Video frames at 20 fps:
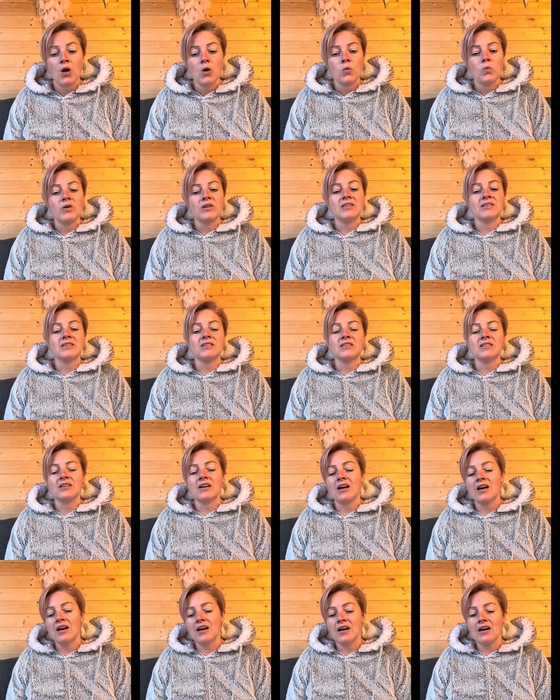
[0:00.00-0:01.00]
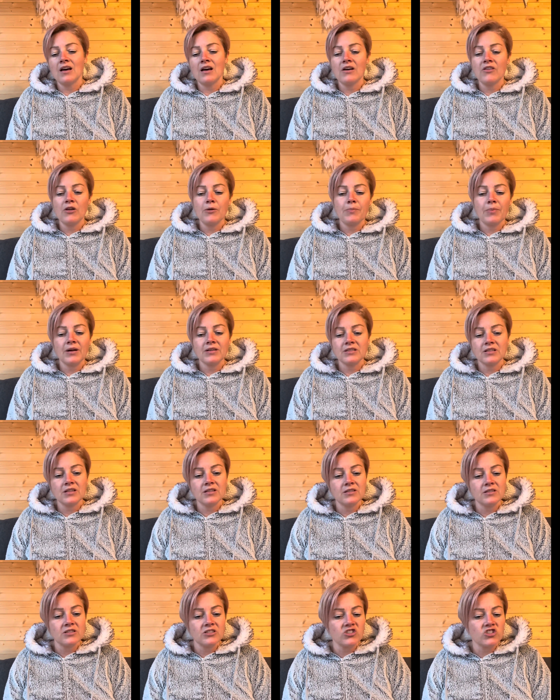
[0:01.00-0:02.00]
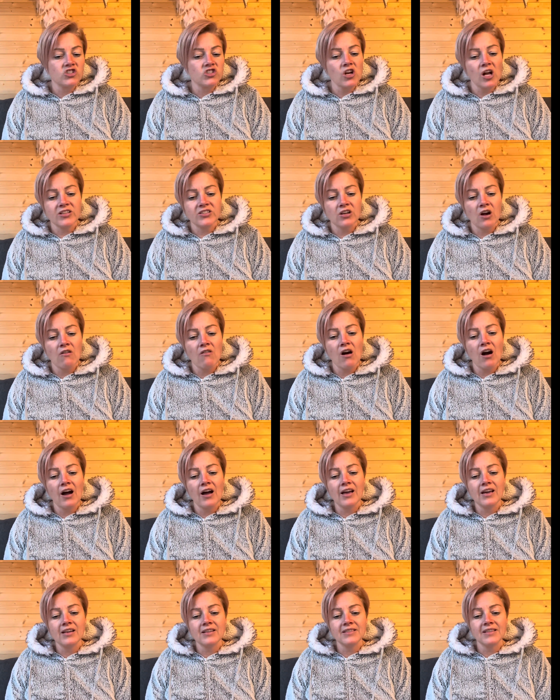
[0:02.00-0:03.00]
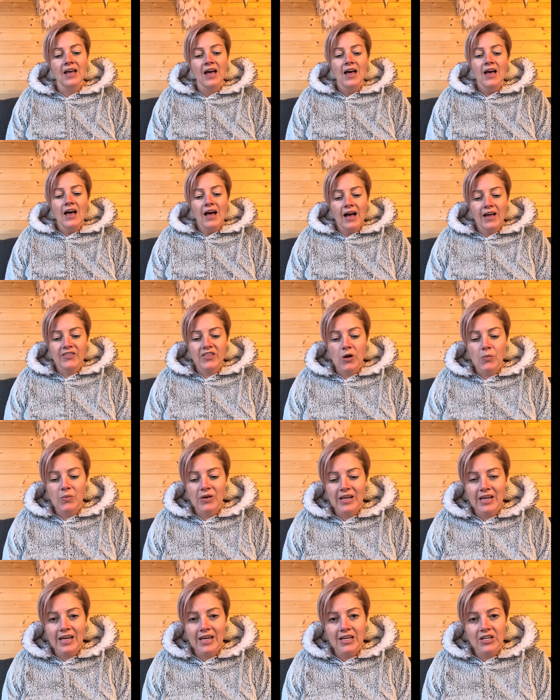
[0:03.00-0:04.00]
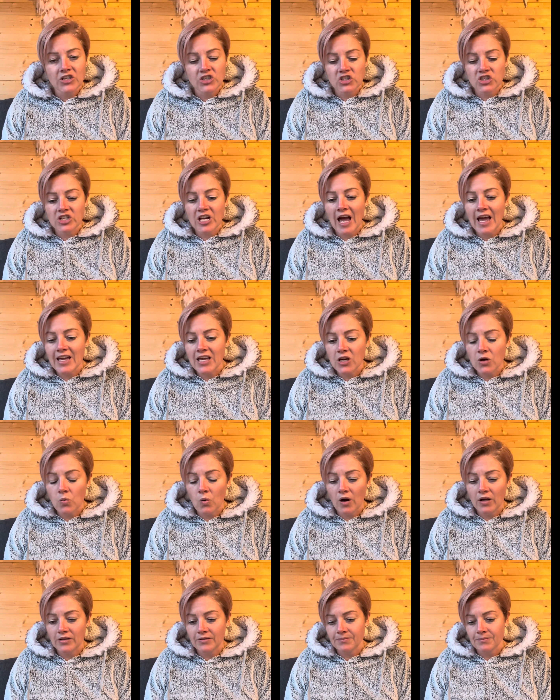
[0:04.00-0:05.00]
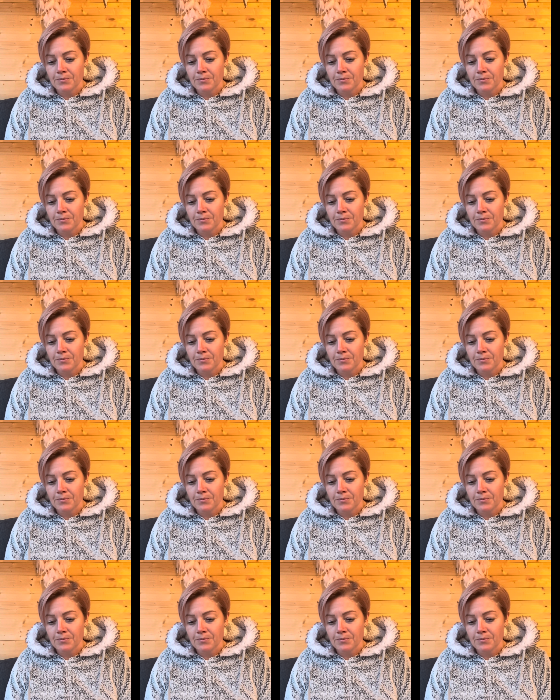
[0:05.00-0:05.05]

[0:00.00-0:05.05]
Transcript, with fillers: We stir the buttons, shut our eyes, and then we each take one.